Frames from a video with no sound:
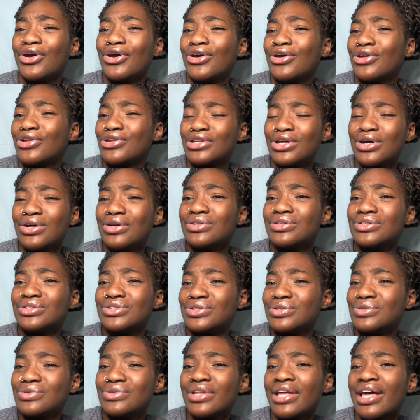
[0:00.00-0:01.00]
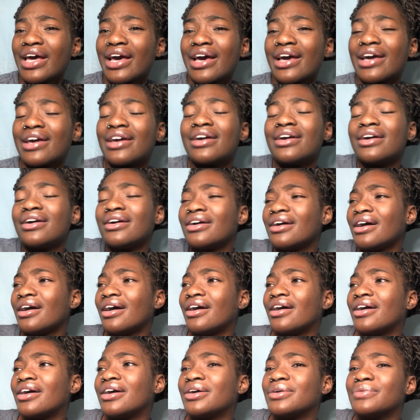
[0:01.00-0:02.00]
Don't do that.
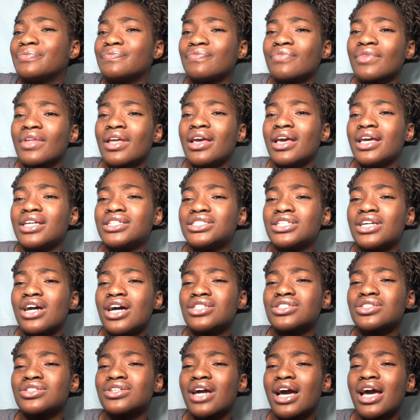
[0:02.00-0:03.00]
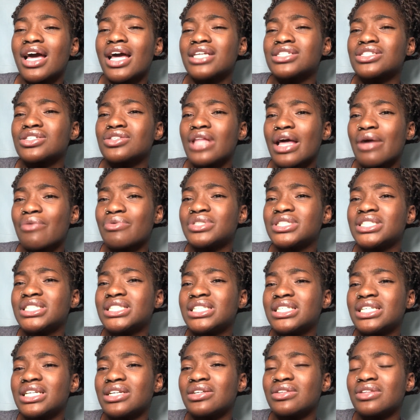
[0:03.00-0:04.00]
And she also got, so like when she
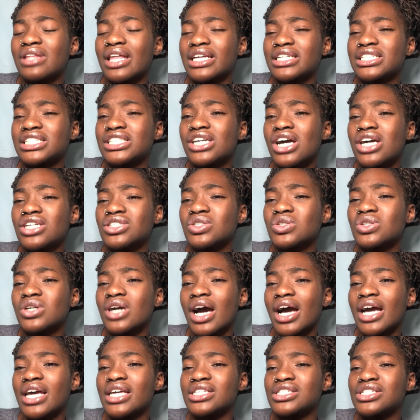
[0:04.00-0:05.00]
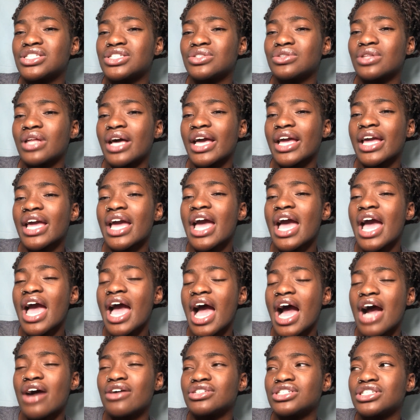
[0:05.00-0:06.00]
did, like, she also got into like
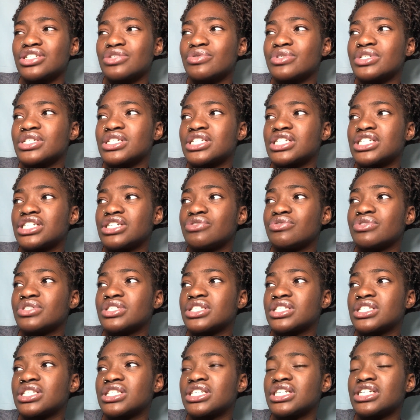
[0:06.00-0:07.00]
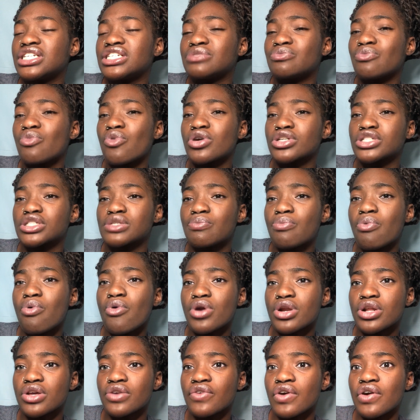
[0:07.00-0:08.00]
how she's more
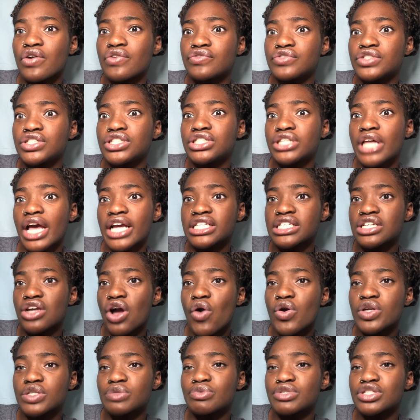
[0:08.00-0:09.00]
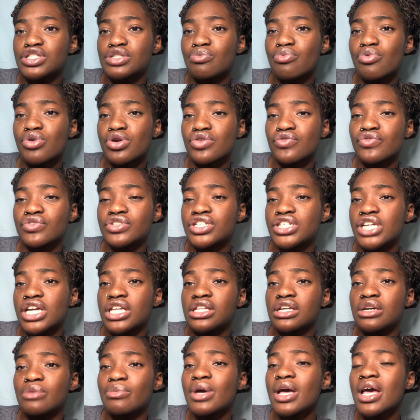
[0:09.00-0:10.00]
supportive of, she's actually always been supportive of
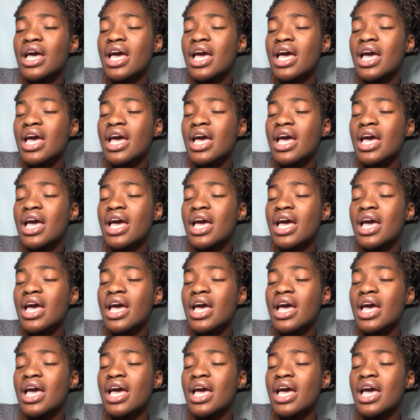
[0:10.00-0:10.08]
J-Lib.